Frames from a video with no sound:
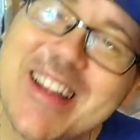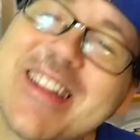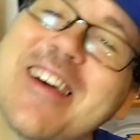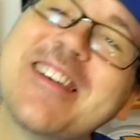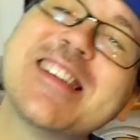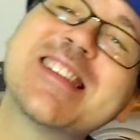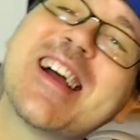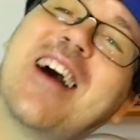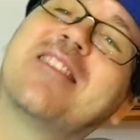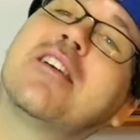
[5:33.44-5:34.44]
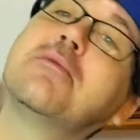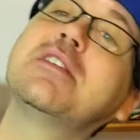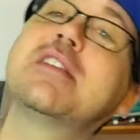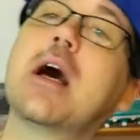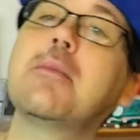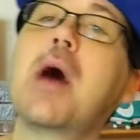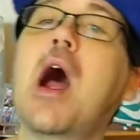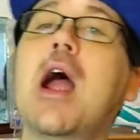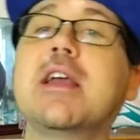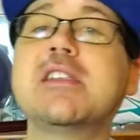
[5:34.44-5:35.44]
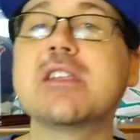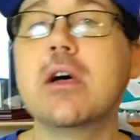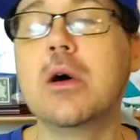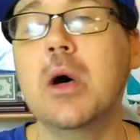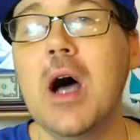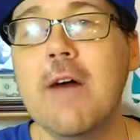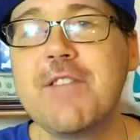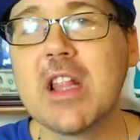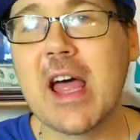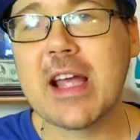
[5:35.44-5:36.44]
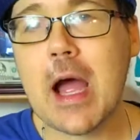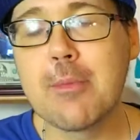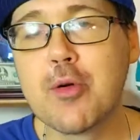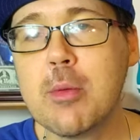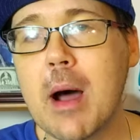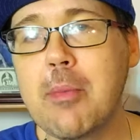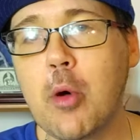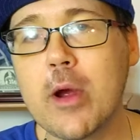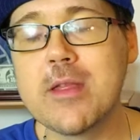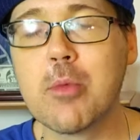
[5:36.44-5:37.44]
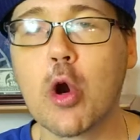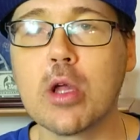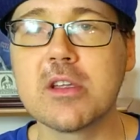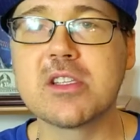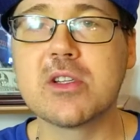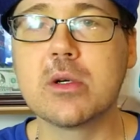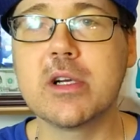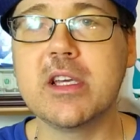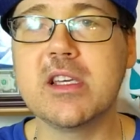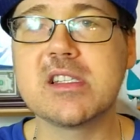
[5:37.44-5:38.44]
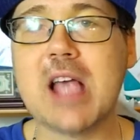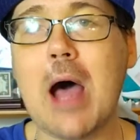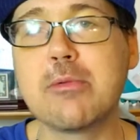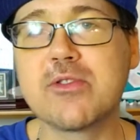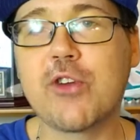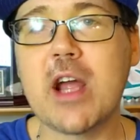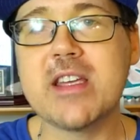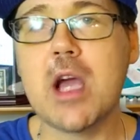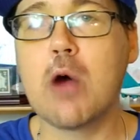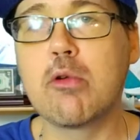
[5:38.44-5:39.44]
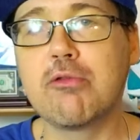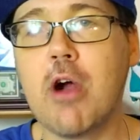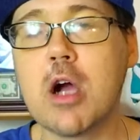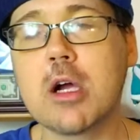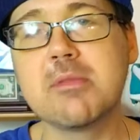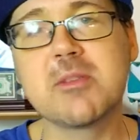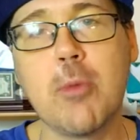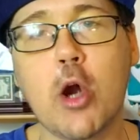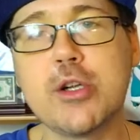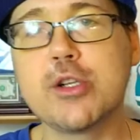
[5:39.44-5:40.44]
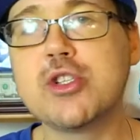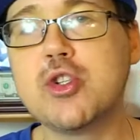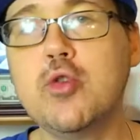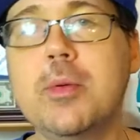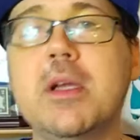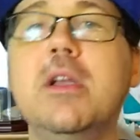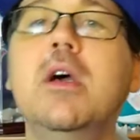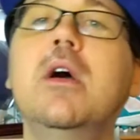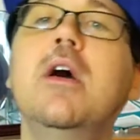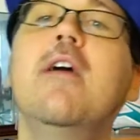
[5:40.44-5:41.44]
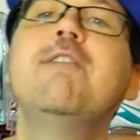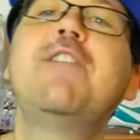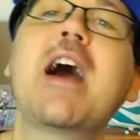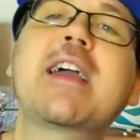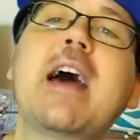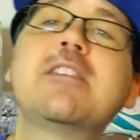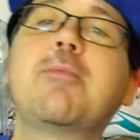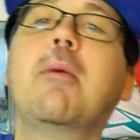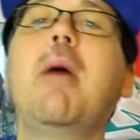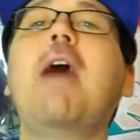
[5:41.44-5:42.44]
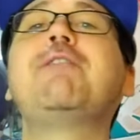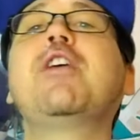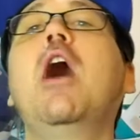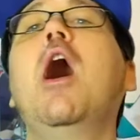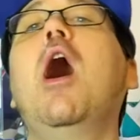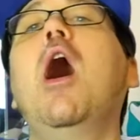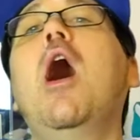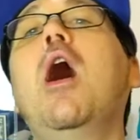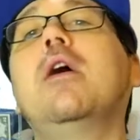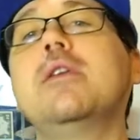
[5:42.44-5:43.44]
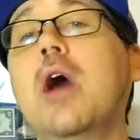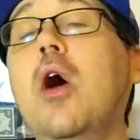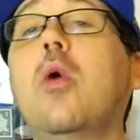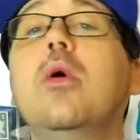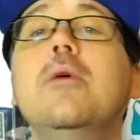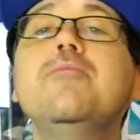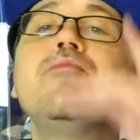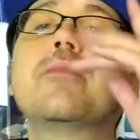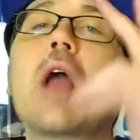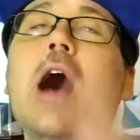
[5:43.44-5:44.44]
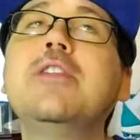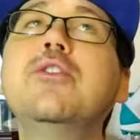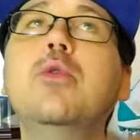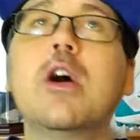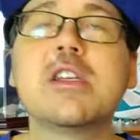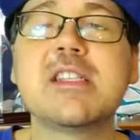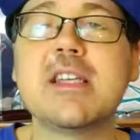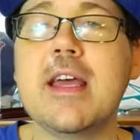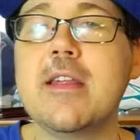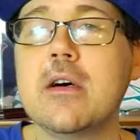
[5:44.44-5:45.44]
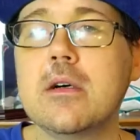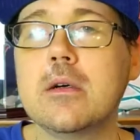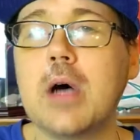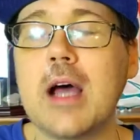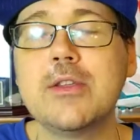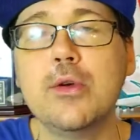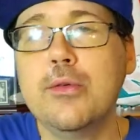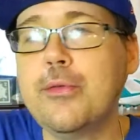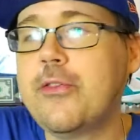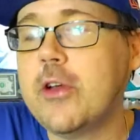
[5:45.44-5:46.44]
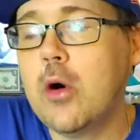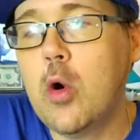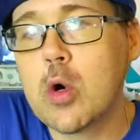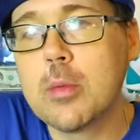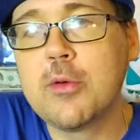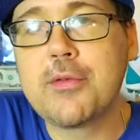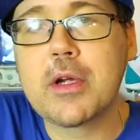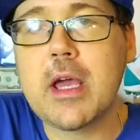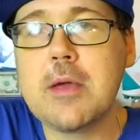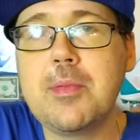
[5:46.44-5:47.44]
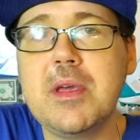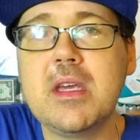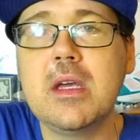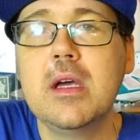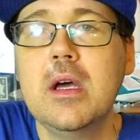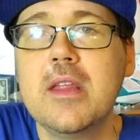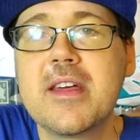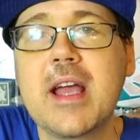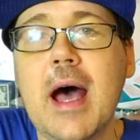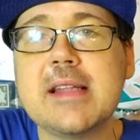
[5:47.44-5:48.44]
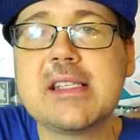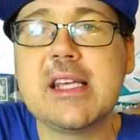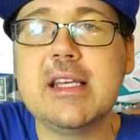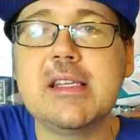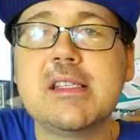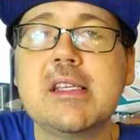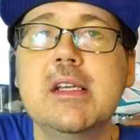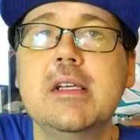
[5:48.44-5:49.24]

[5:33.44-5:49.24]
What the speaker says: Let me stop. All right, so I feel like I proved my point. The moral of the story is I was right, y'all were wrong. I'm smart, you're stupid. Fat Casper Mafia! Yo, I do want to say, though, I do feel horrible for KP, the god Zingas.